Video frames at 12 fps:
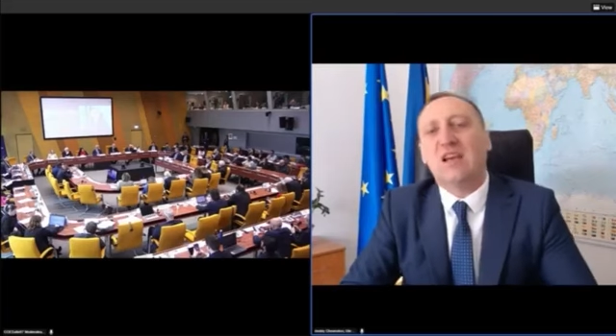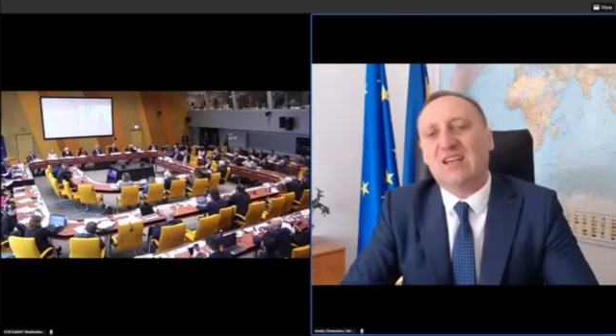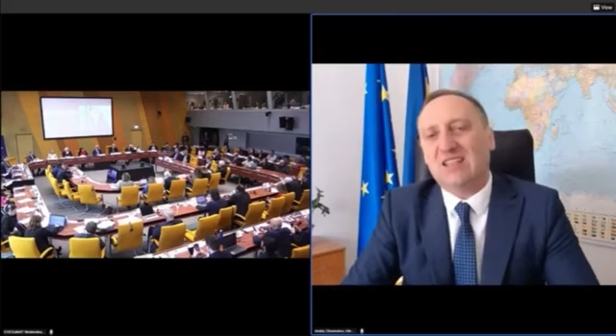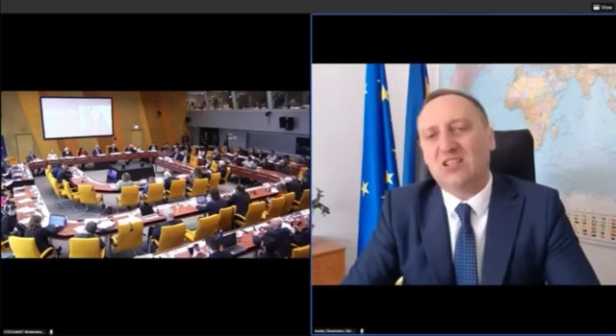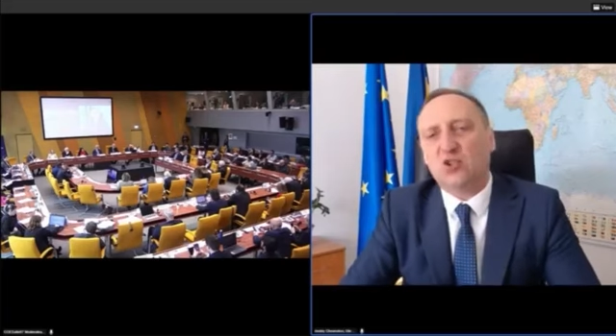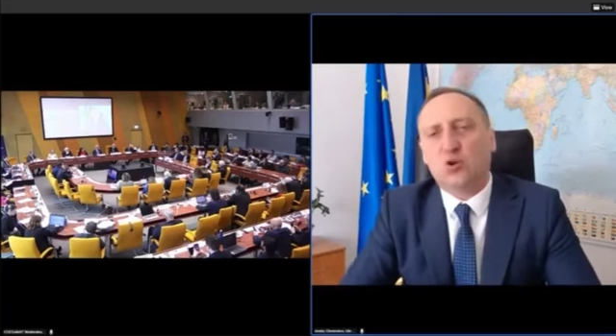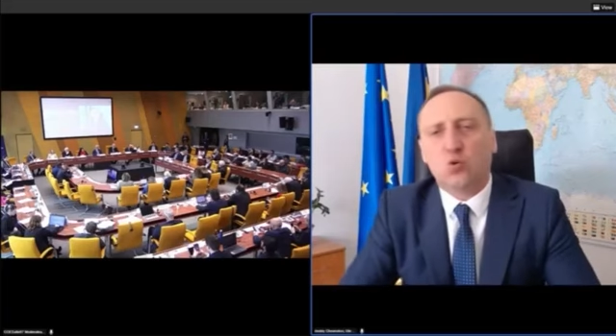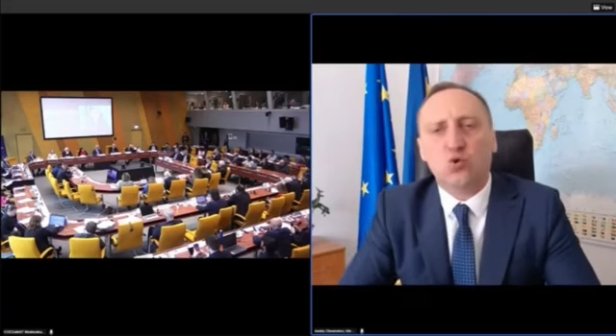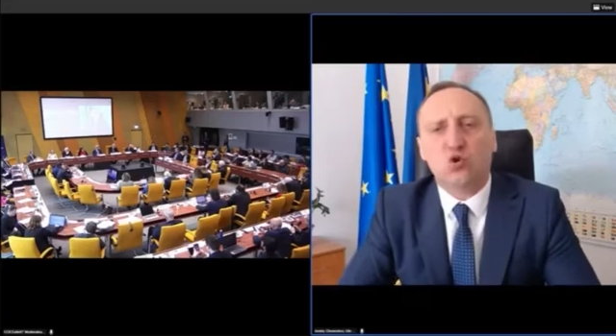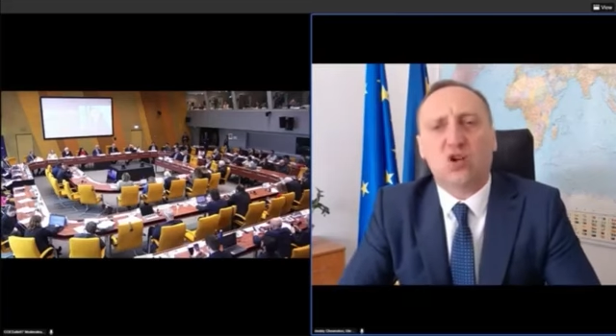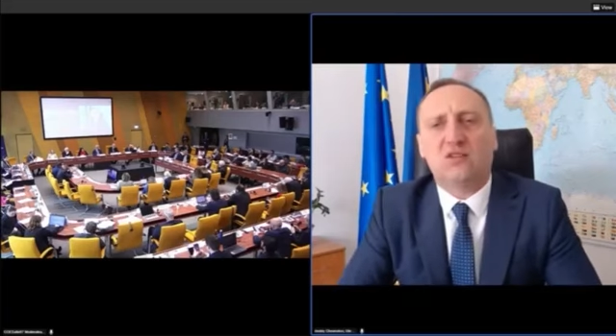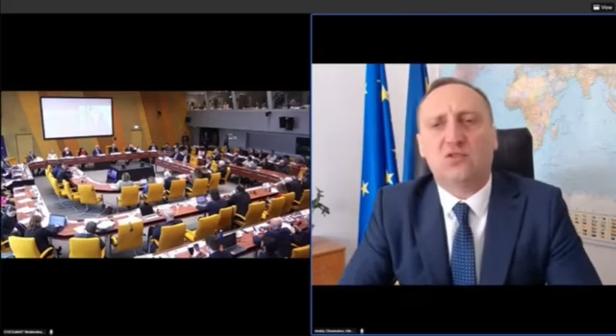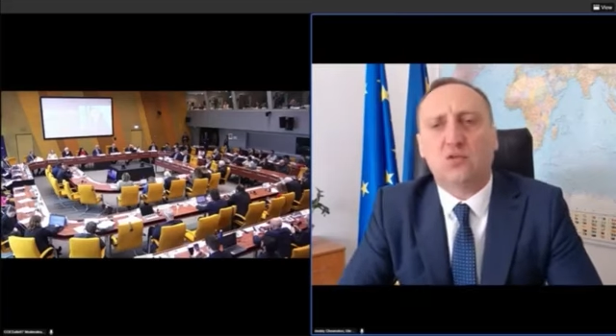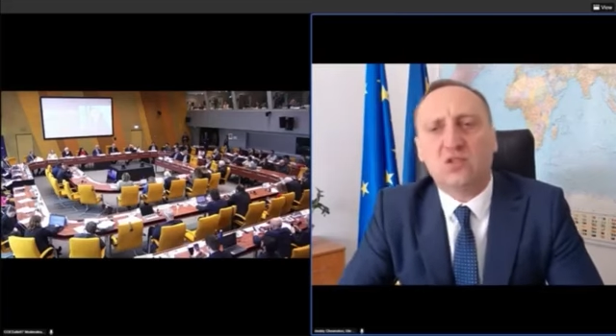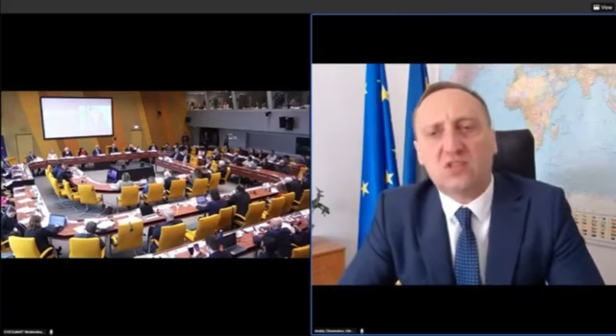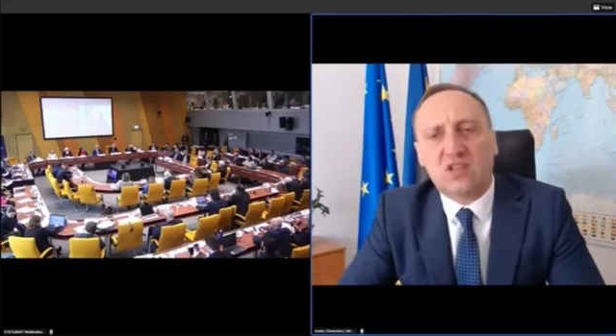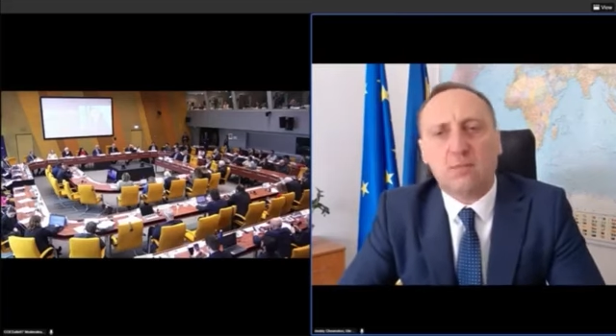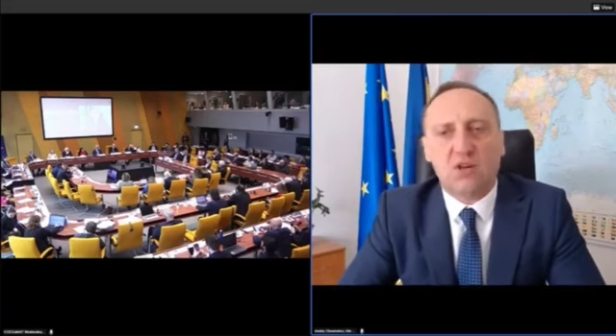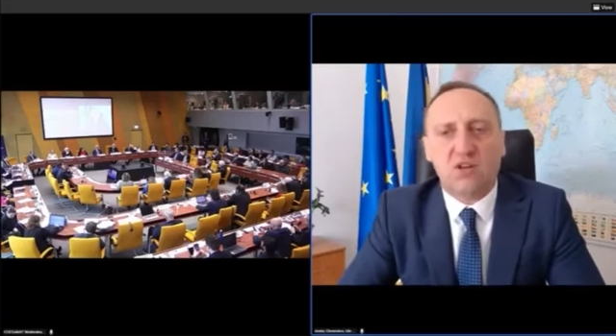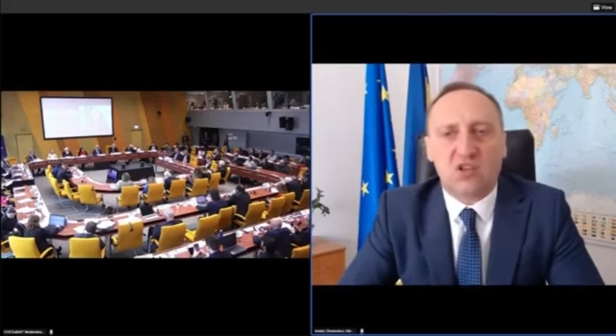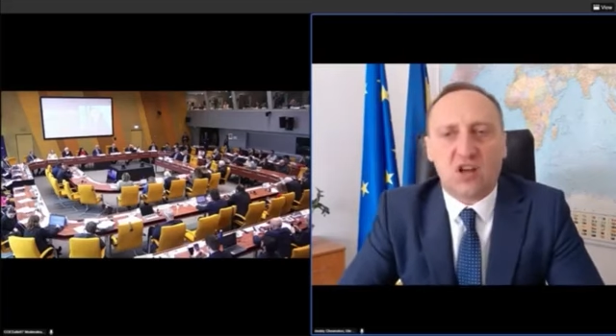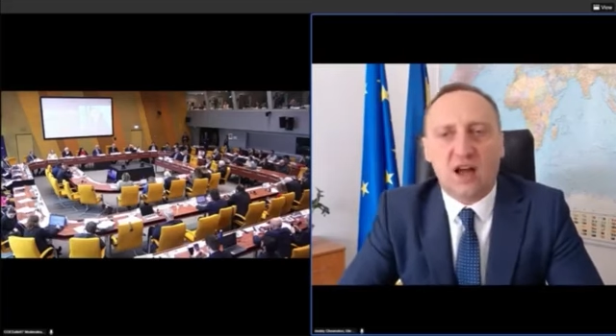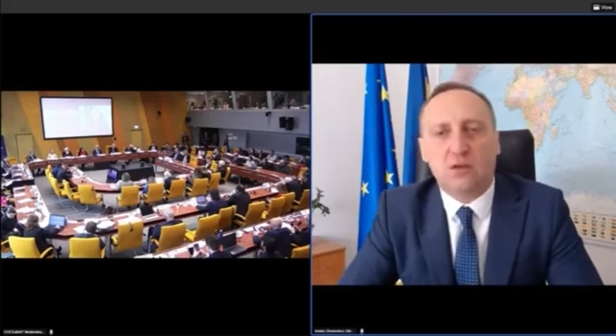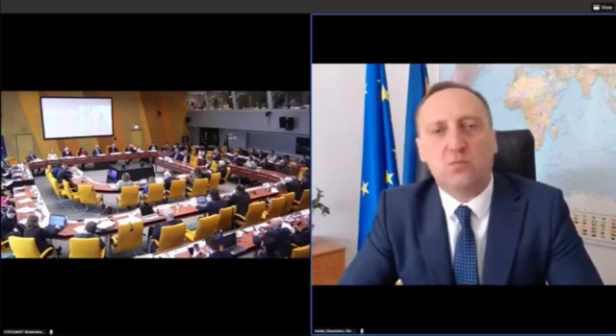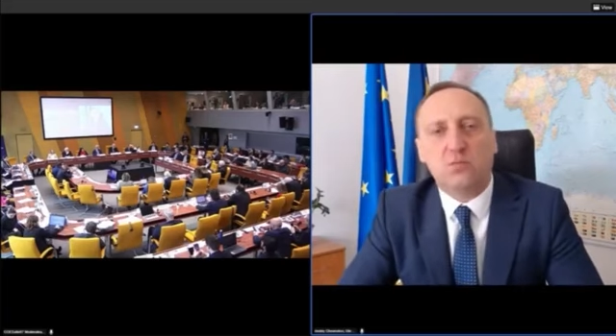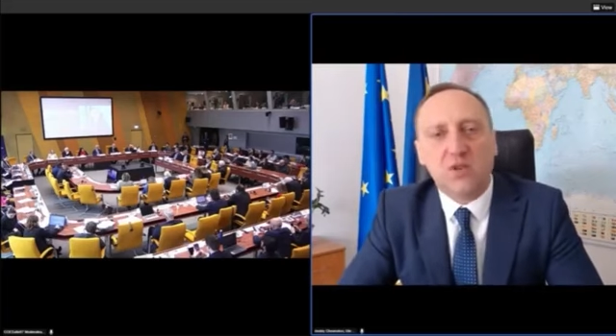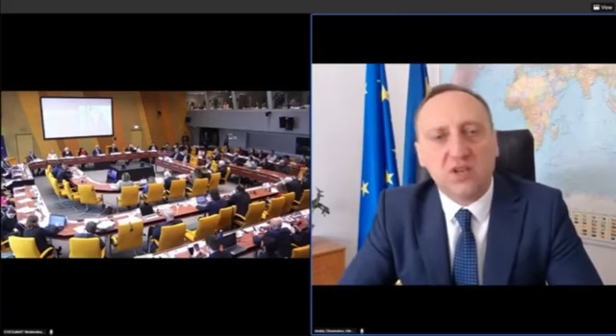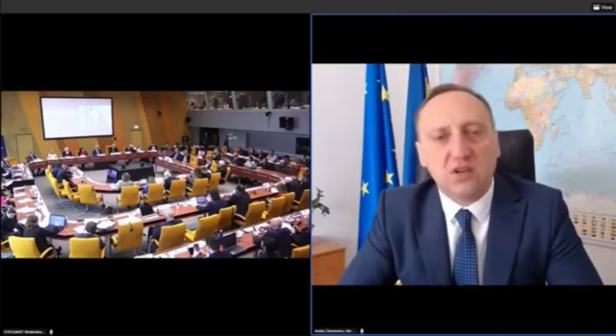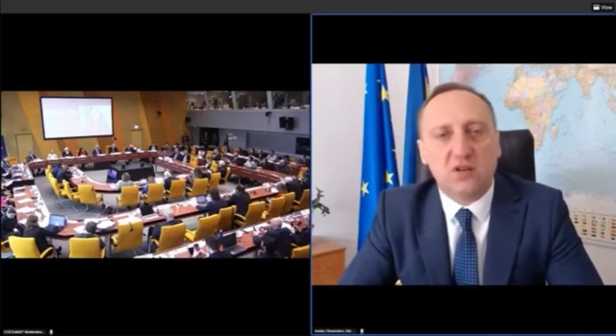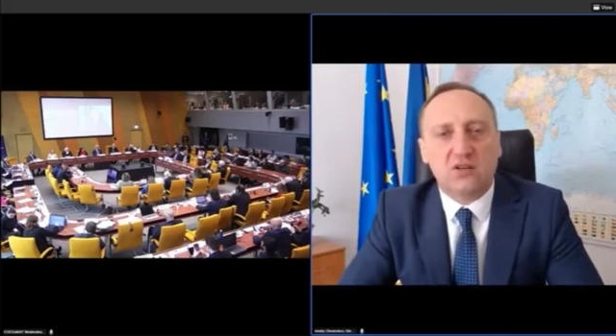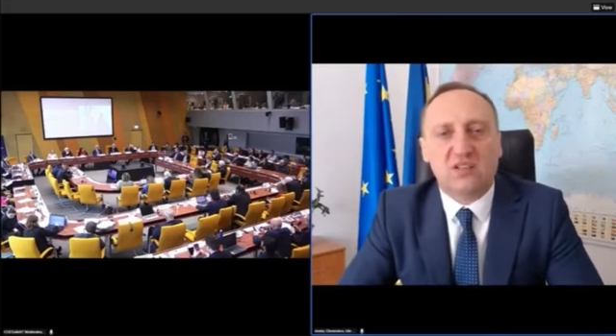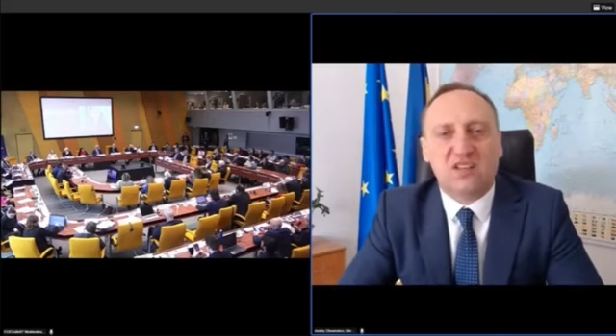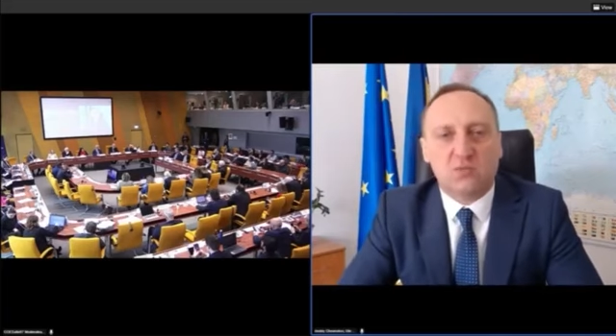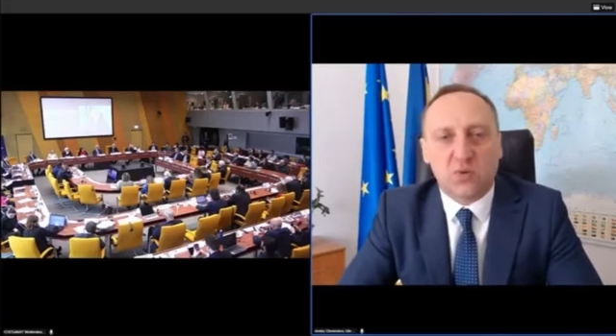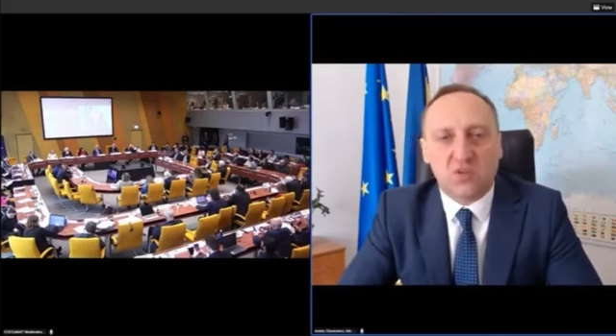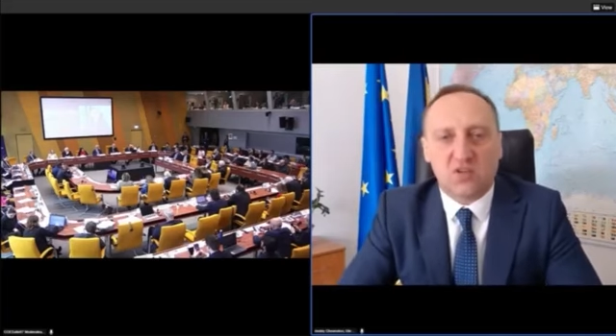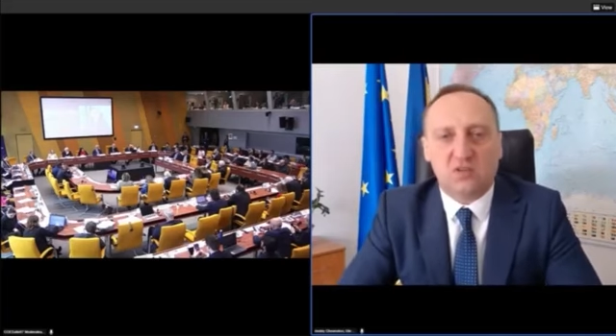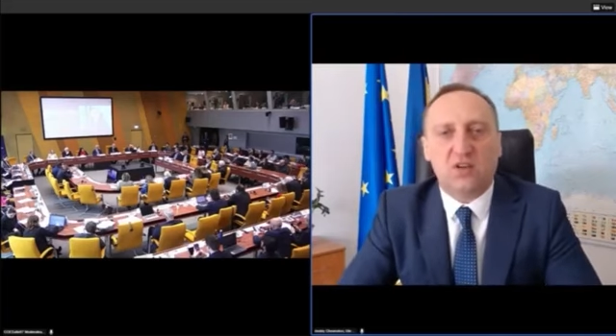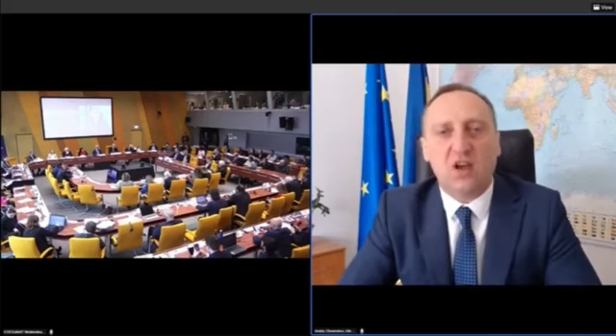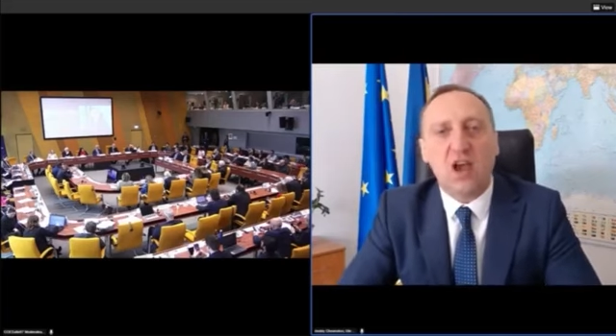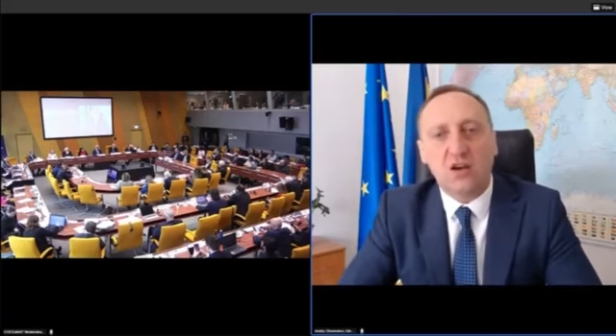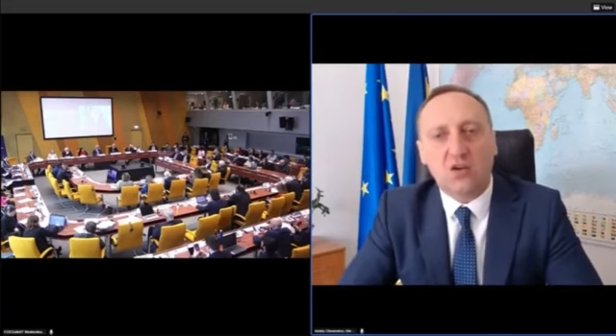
it is crucial to establish unambiguous and specific